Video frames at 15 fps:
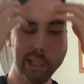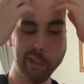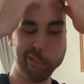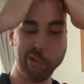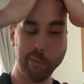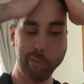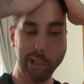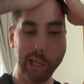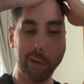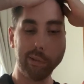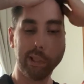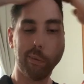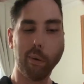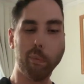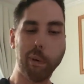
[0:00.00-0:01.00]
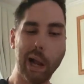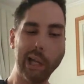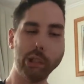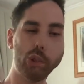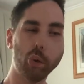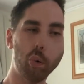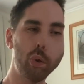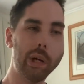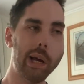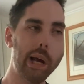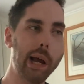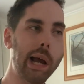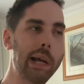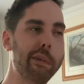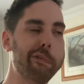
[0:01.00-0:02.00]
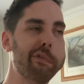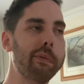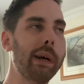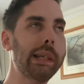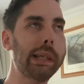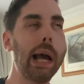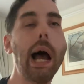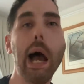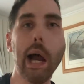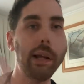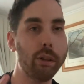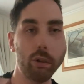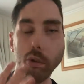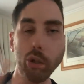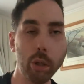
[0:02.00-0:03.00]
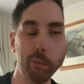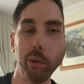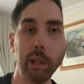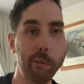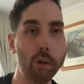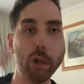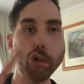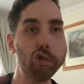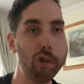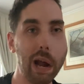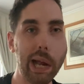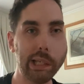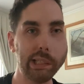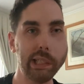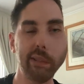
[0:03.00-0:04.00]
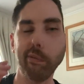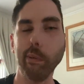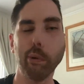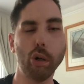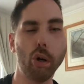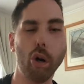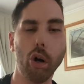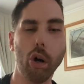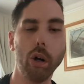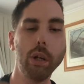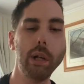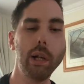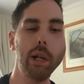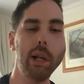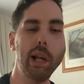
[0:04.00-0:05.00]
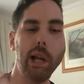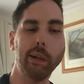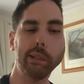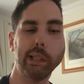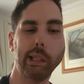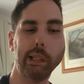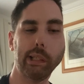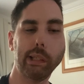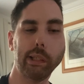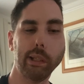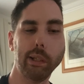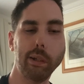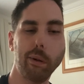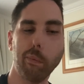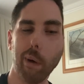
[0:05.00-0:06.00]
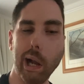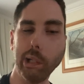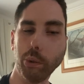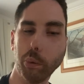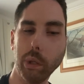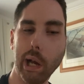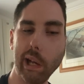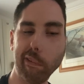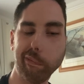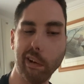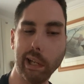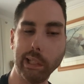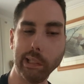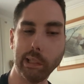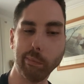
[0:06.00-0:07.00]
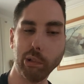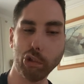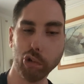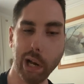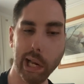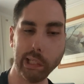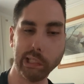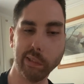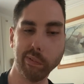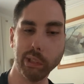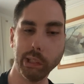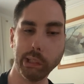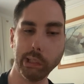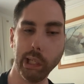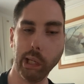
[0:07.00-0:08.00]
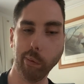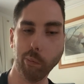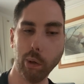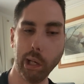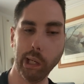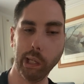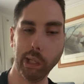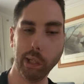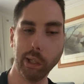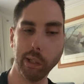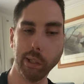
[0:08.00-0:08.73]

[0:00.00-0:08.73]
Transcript: of, for me, I was like, well, why don't they were attractive, they were hot. And I was like, why don't I find them attractive in the same way